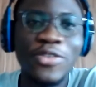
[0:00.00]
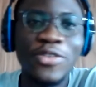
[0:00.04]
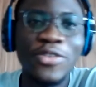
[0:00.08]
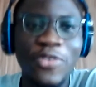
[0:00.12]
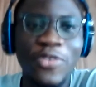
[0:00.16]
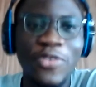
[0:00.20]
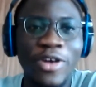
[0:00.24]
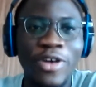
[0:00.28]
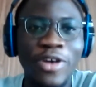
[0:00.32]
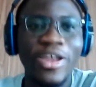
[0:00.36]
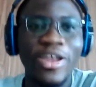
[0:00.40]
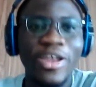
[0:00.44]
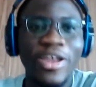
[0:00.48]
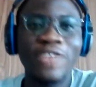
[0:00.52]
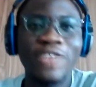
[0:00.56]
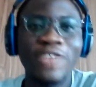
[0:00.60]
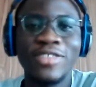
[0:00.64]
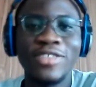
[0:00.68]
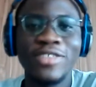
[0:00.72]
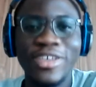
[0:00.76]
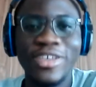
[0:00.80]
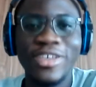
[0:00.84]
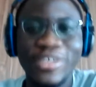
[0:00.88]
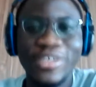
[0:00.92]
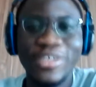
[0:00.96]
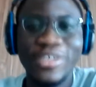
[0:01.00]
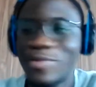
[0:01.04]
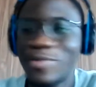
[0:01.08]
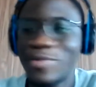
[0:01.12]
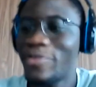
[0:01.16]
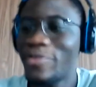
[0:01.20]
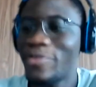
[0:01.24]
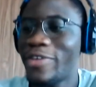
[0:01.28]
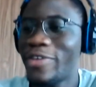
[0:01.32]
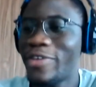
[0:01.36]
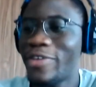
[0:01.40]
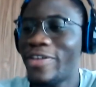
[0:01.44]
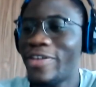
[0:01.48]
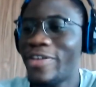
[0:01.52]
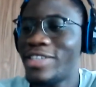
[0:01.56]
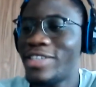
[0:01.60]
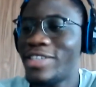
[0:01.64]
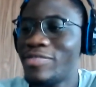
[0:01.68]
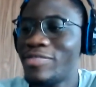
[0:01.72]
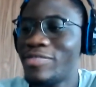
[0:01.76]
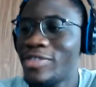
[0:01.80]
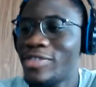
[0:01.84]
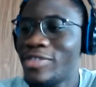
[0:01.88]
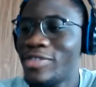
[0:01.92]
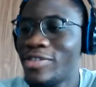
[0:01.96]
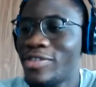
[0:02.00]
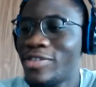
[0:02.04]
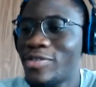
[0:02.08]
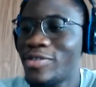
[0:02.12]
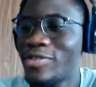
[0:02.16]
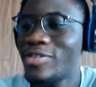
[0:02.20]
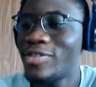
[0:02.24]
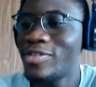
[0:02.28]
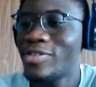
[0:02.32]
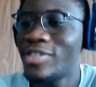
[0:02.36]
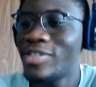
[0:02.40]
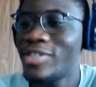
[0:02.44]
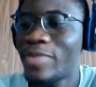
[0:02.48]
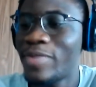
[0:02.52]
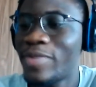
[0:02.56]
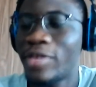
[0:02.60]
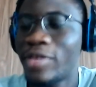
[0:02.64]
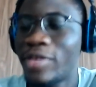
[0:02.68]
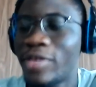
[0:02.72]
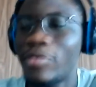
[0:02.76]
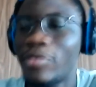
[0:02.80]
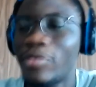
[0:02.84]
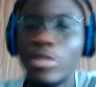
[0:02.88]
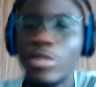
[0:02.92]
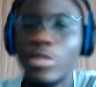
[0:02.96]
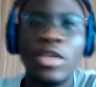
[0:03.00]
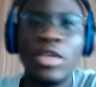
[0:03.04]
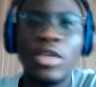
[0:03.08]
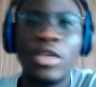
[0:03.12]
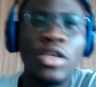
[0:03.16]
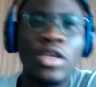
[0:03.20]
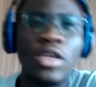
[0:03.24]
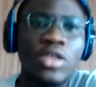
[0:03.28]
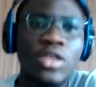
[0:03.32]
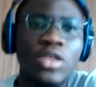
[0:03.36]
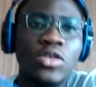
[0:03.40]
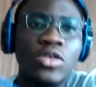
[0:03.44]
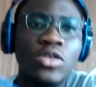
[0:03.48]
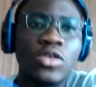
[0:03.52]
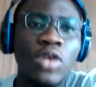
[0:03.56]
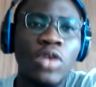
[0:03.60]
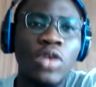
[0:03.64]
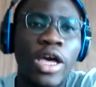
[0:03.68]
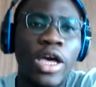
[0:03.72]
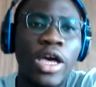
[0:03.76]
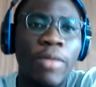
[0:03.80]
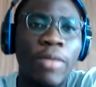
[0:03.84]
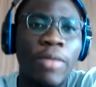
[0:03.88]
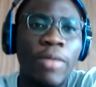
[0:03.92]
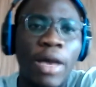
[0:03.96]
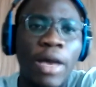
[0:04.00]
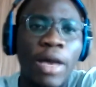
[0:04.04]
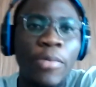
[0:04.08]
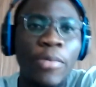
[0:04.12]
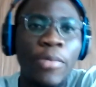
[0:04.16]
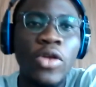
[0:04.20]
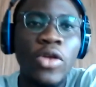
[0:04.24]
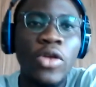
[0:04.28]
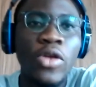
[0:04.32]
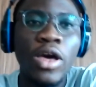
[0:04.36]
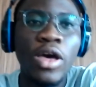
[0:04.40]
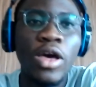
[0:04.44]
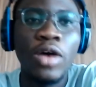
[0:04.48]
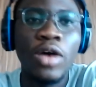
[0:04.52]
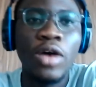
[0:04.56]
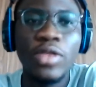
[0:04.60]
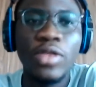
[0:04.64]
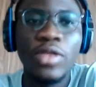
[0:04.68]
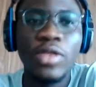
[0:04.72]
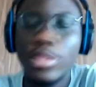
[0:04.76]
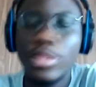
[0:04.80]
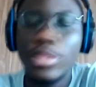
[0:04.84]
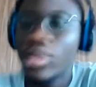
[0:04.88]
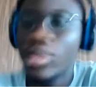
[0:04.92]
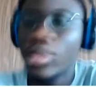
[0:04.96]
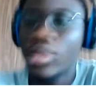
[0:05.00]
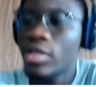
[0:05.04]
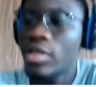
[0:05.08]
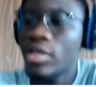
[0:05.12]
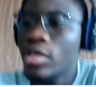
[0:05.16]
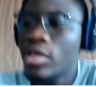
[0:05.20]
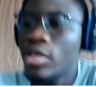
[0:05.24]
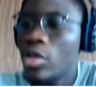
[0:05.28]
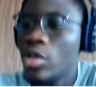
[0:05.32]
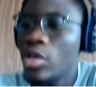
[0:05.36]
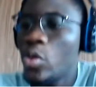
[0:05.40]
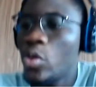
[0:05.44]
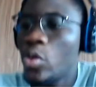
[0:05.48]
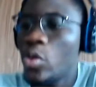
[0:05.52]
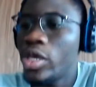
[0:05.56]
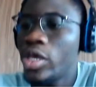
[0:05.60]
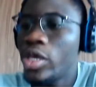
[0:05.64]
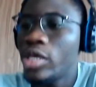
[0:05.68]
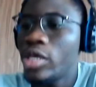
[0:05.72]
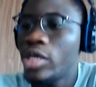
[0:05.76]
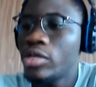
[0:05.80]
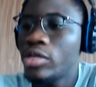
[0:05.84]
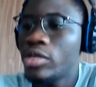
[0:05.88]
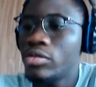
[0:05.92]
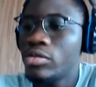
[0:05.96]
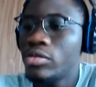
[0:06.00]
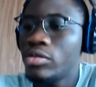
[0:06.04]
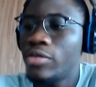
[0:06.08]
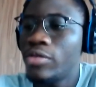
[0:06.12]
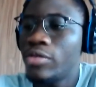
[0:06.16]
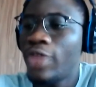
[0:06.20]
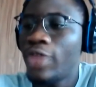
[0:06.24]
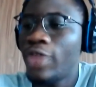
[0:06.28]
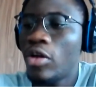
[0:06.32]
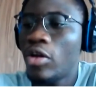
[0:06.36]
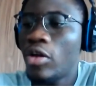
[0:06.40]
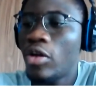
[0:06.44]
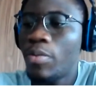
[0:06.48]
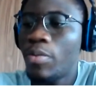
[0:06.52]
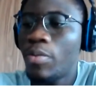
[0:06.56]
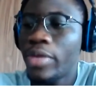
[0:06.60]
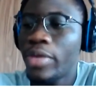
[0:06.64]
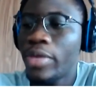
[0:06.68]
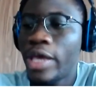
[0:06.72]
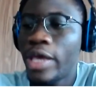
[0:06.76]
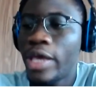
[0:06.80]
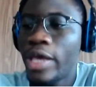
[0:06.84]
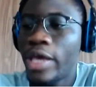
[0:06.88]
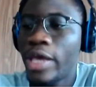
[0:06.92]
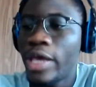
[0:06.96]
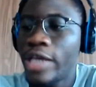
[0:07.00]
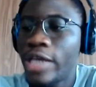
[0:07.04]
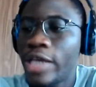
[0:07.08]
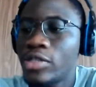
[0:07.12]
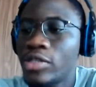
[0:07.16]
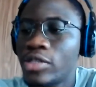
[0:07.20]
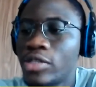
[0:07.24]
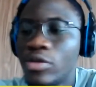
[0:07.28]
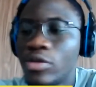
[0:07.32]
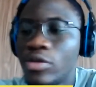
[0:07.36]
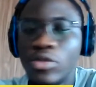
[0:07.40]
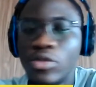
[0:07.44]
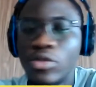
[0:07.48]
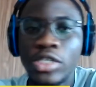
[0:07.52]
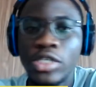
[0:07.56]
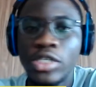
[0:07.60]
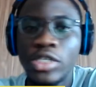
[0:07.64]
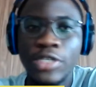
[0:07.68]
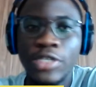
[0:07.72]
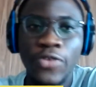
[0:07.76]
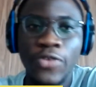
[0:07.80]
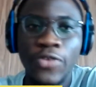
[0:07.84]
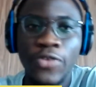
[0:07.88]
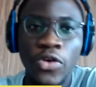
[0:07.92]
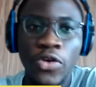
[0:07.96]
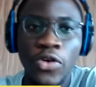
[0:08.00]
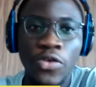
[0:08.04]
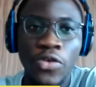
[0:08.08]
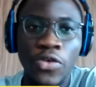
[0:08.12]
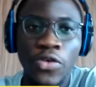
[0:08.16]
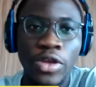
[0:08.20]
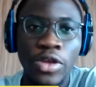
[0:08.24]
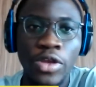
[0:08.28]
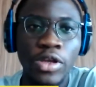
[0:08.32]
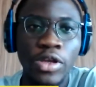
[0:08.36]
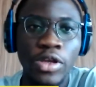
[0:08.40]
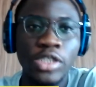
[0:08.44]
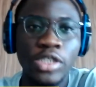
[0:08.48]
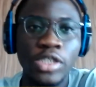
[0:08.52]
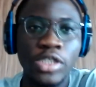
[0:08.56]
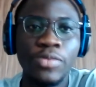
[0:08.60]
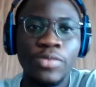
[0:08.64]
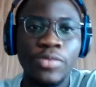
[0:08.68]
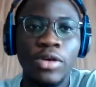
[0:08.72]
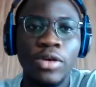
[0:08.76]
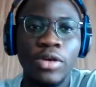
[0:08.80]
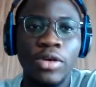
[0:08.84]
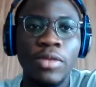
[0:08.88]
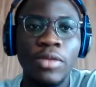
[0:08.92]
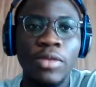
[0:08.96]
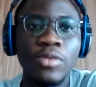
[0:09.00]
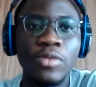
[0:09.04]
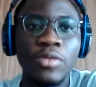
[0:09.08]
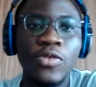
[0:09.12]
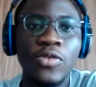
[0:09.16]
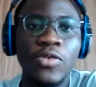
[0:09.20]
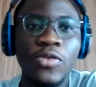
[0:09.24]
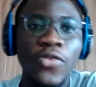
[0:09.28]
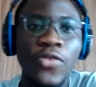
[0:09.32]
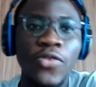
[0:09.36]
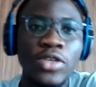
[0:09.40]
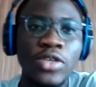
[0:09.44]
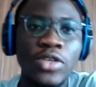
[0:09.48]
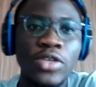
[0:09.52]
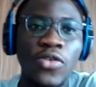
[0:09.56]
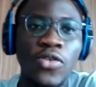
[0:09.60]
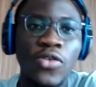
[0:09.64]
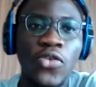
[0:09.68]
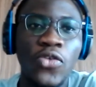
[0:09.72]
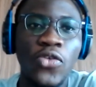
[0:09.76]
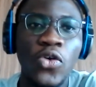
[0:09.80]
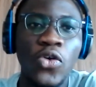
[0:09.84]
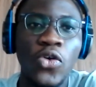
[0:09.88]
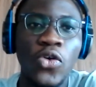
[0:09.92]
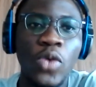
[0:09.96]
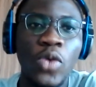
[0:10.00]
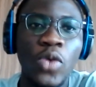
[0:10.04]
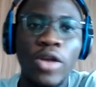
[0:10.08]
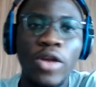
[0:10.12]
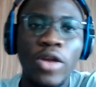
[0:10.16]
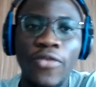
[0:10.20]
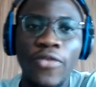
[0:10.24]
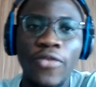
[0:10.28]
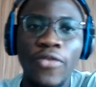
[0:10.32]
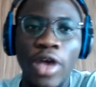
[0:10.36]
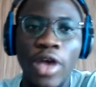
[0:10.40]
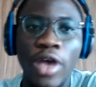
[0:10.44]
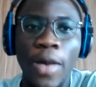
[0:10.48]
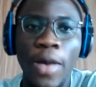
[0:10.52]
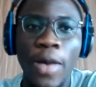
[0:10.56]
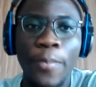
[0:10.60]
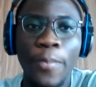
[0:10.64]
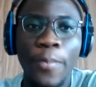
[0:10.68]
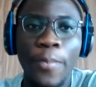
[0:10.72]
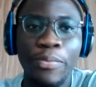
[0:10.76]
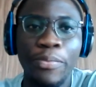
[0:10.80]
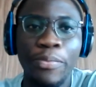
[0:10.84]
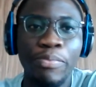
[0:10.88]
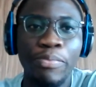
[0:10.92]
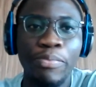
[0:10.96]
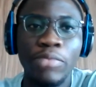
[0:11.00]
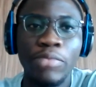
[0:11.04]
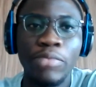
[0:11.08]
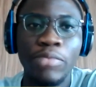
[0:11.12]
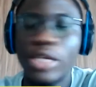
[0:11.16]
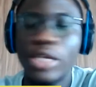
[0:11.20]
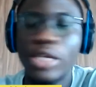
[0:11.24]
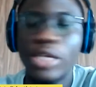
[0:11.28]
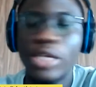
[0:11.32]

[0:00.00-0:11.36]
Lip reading: all, I'd like to thank Chipo for inviting me onto this panel. So at minoHealth, we develop AI solutions for radiology problems. So first of all, one of our main